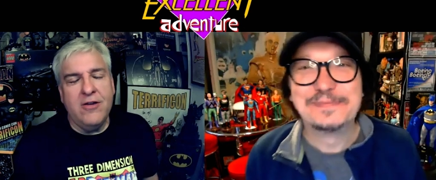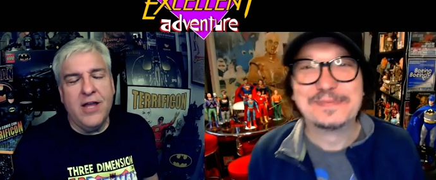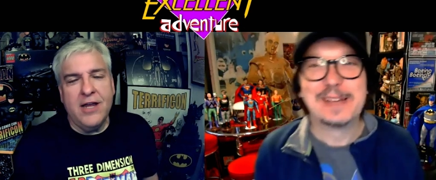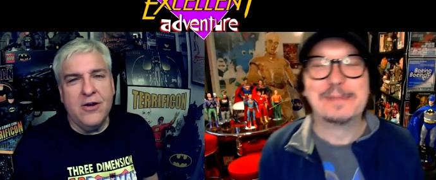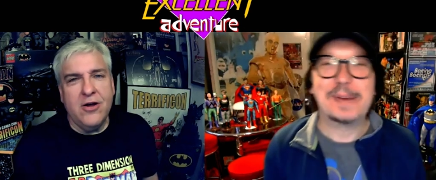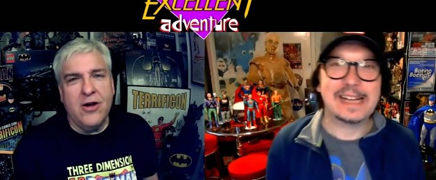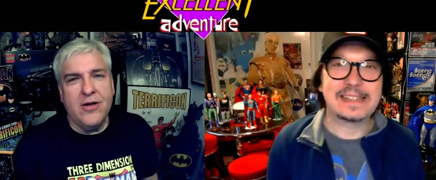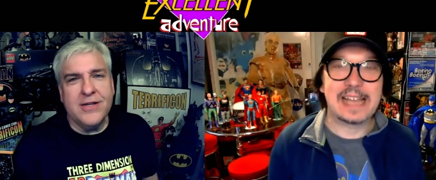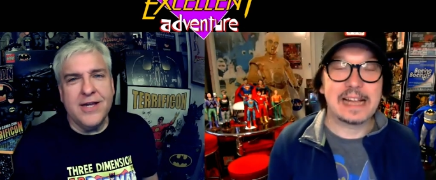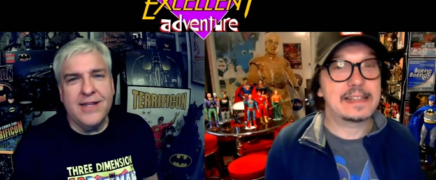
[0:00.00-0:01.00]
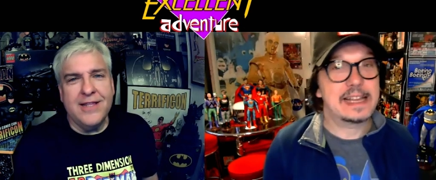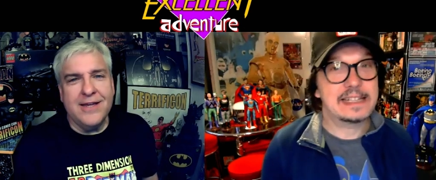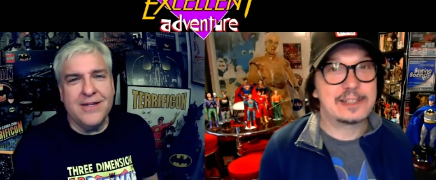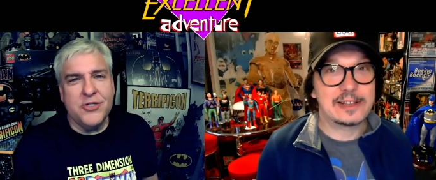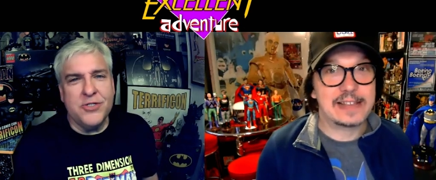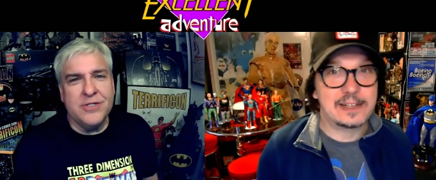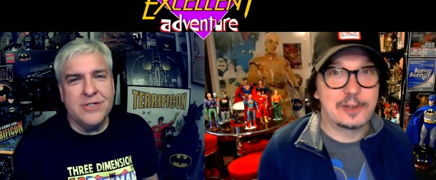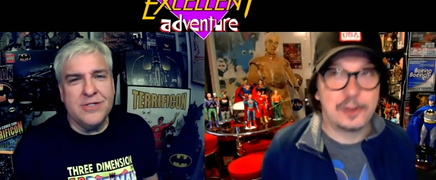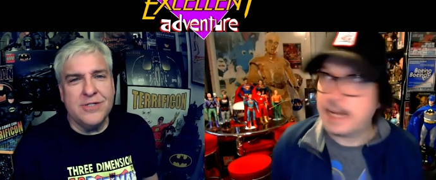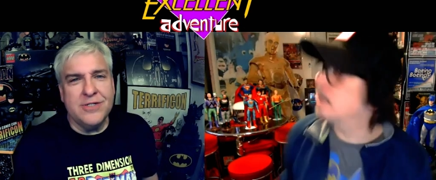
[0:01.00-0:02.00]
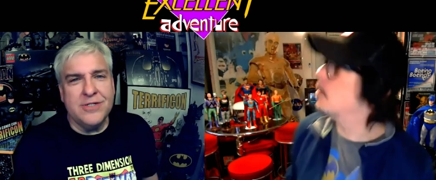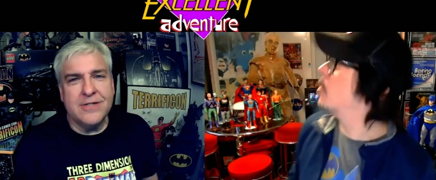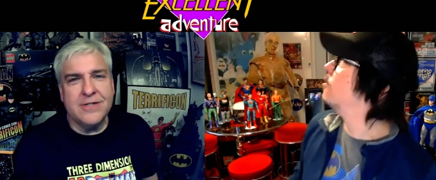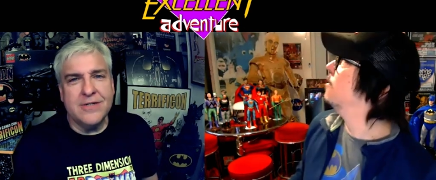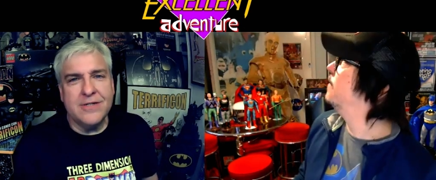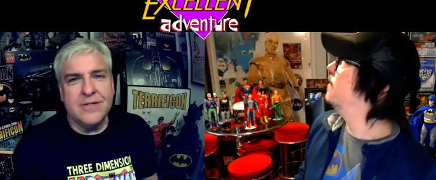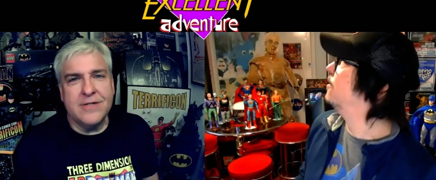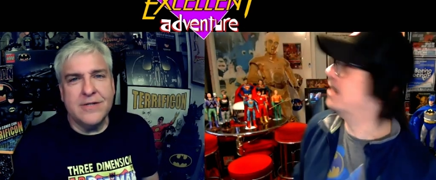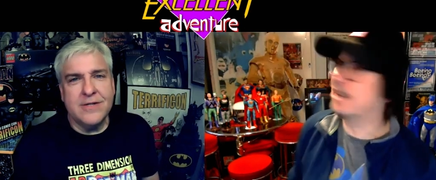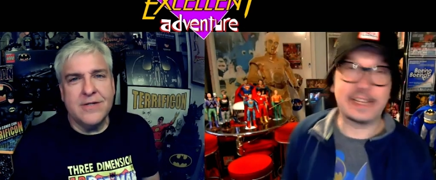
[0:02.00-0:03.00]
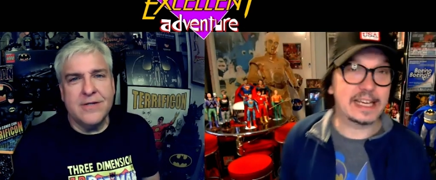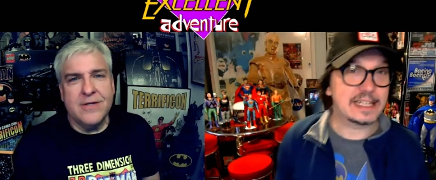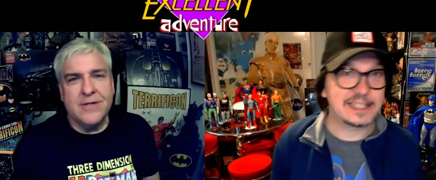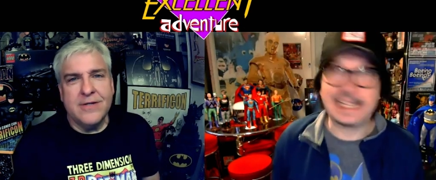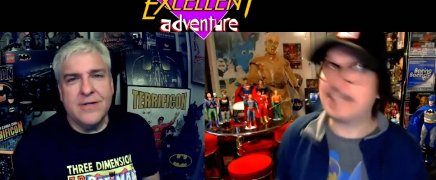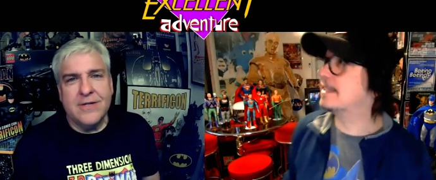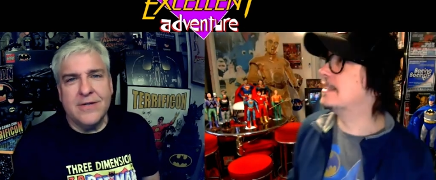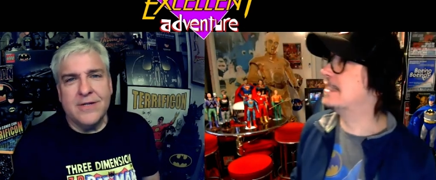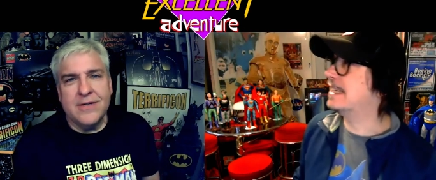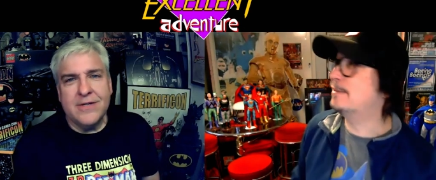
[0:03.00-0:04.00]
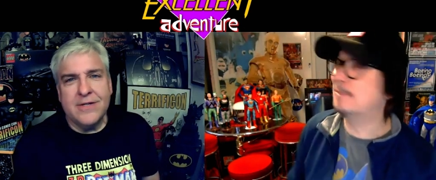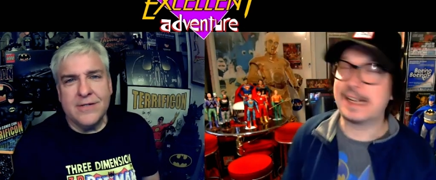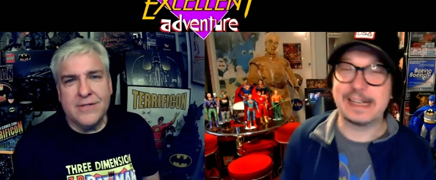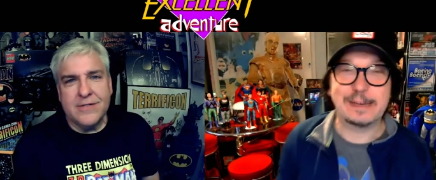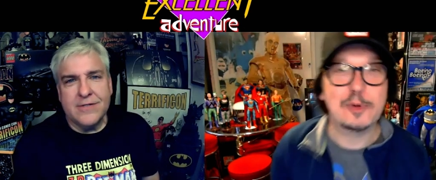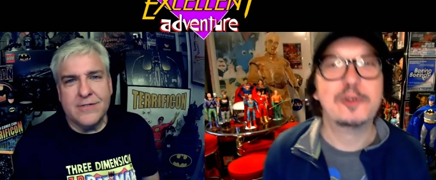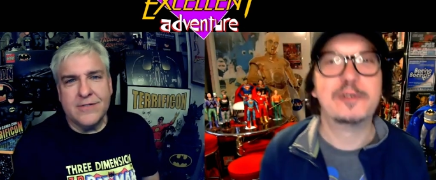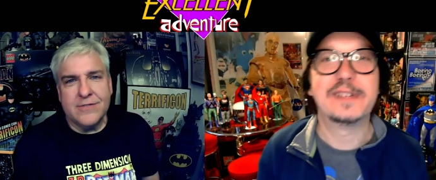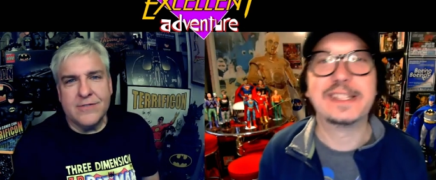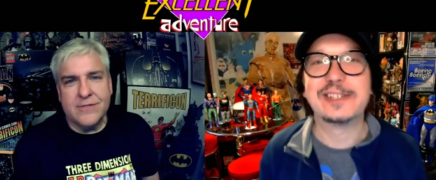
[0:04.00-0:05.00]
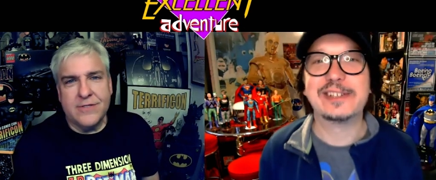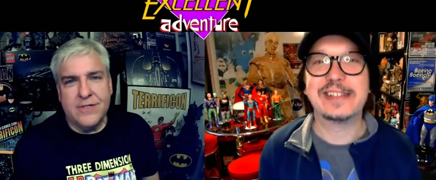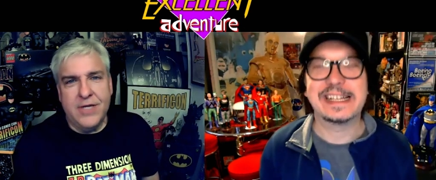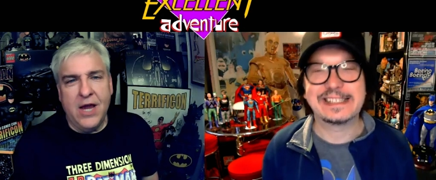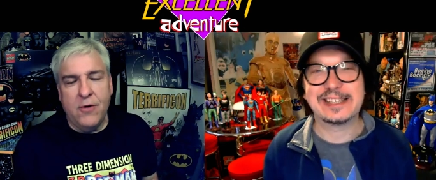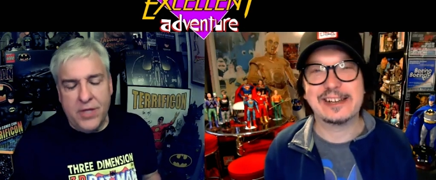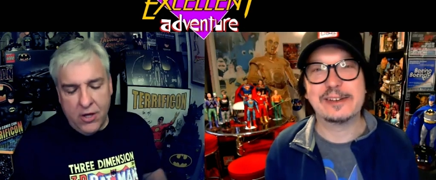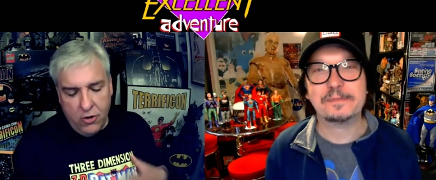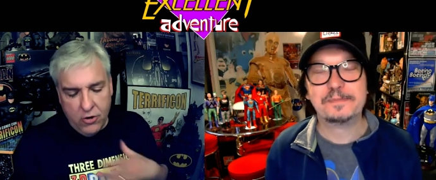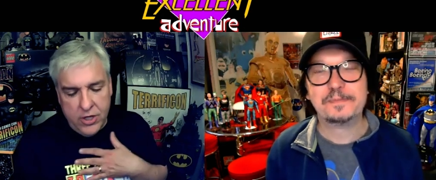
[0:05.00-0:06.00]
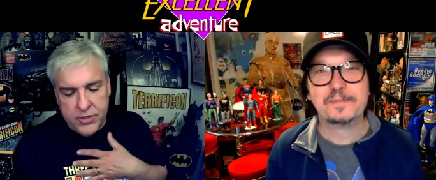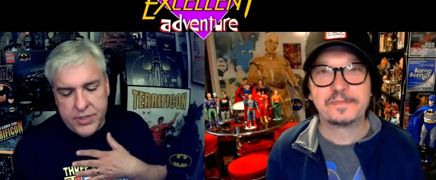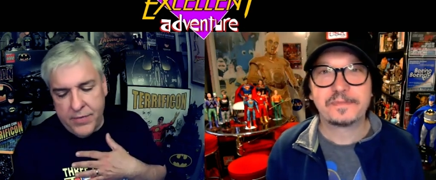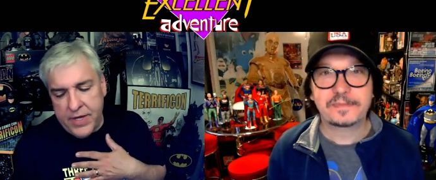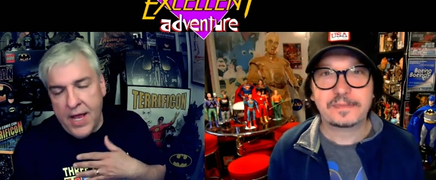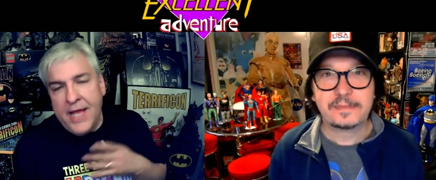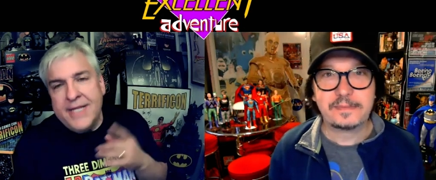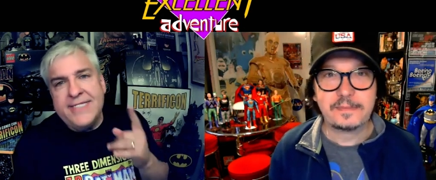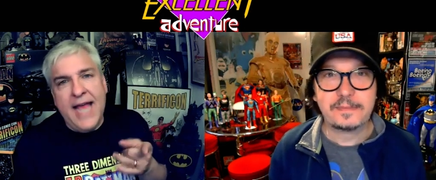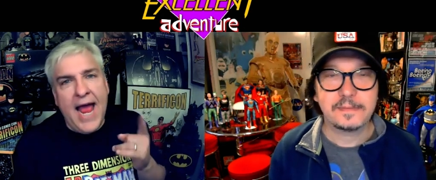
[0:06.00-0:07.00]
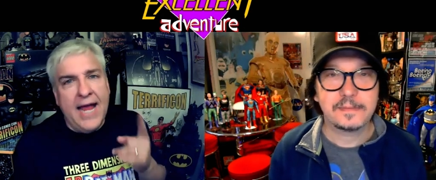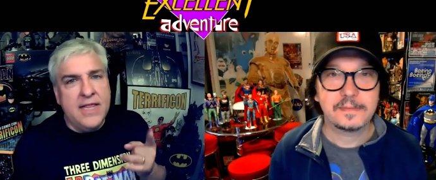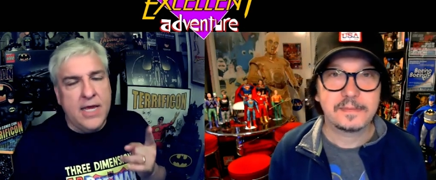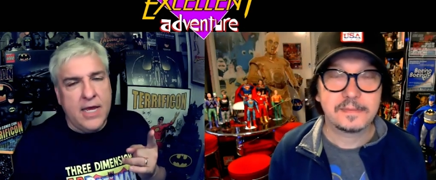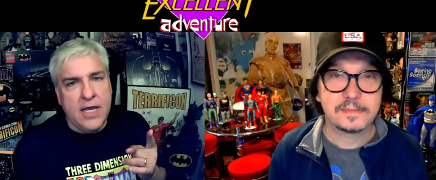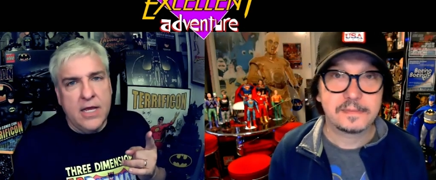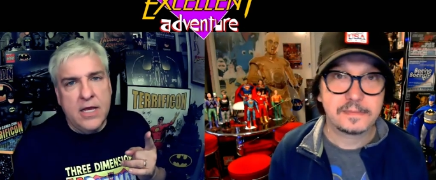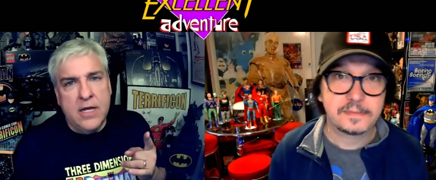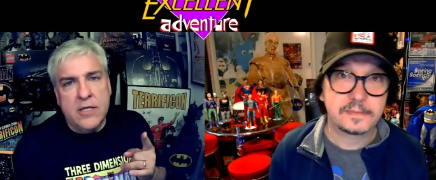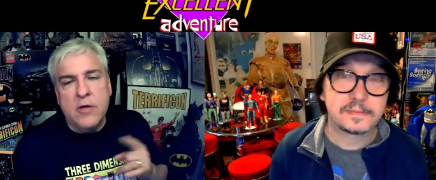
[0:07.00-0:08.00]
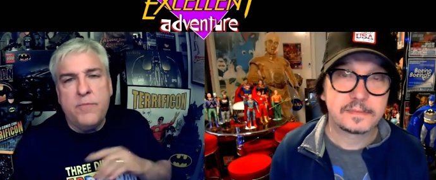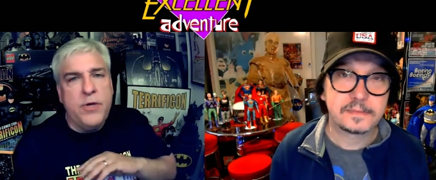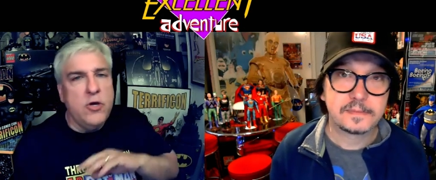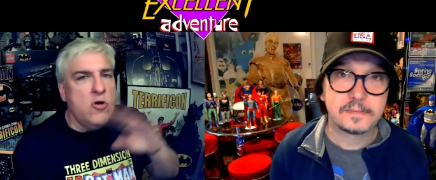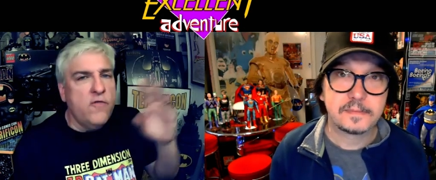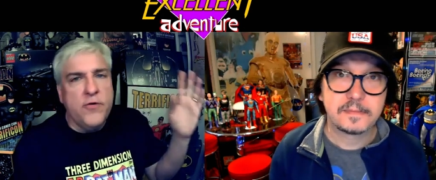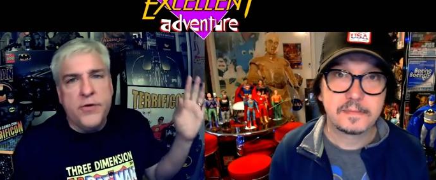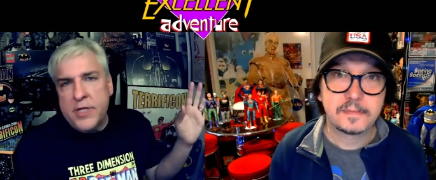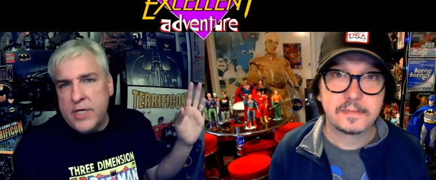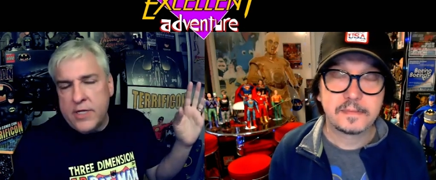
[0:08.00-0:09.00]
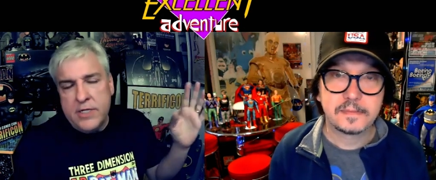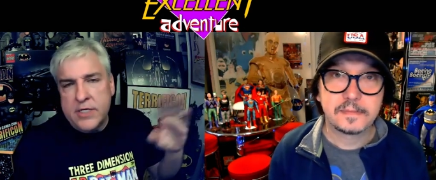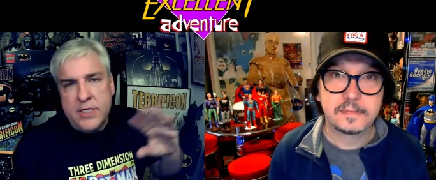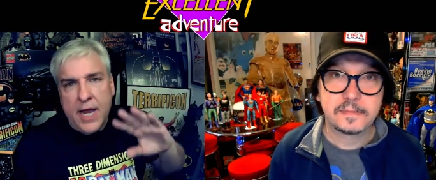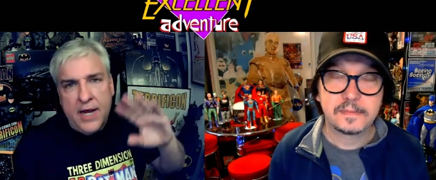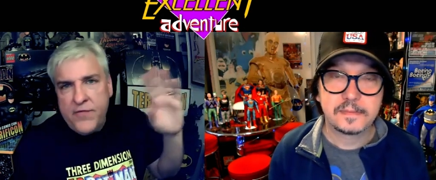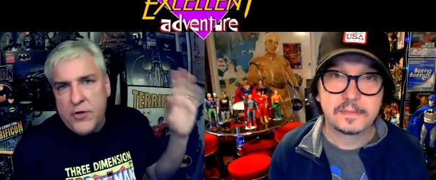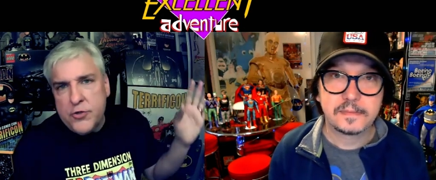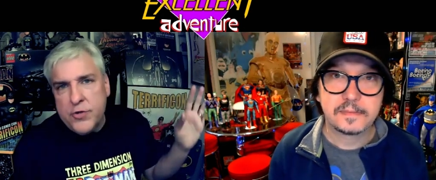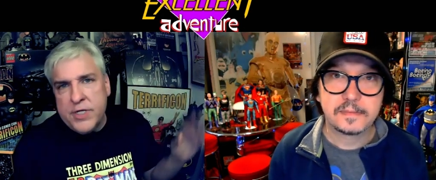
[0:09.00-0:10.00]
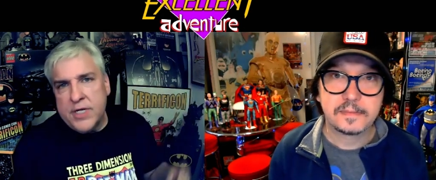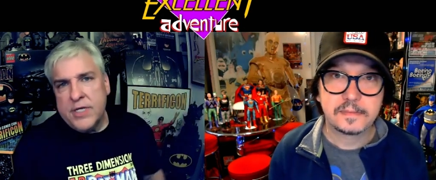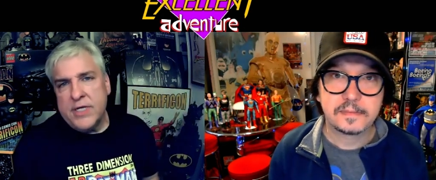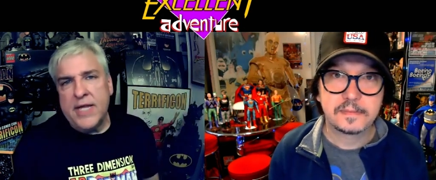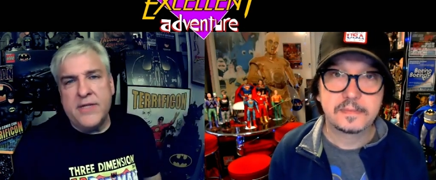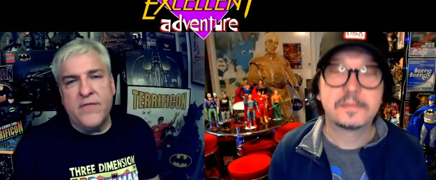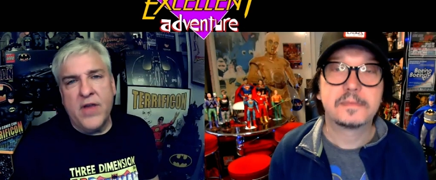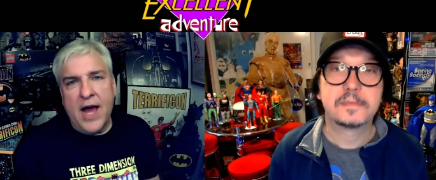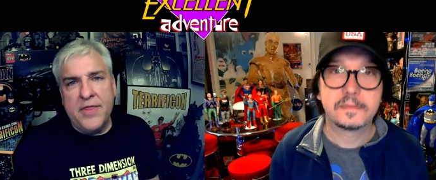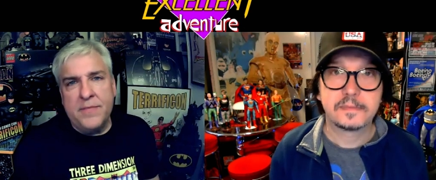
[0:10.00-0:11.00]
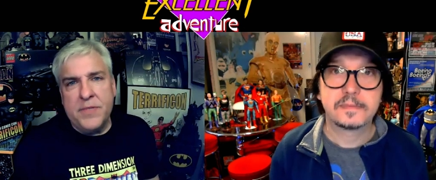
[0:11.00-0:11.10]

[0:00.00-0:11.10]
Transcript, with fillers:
Speaker 1: not at all. But that mm. that's got that good hero reveal. You know, you actually get to see him uh, move and do
Speaker 2: that. Yeah, with the whole close up thing. Sadly, the beautifully designed futuristic sets of Gotham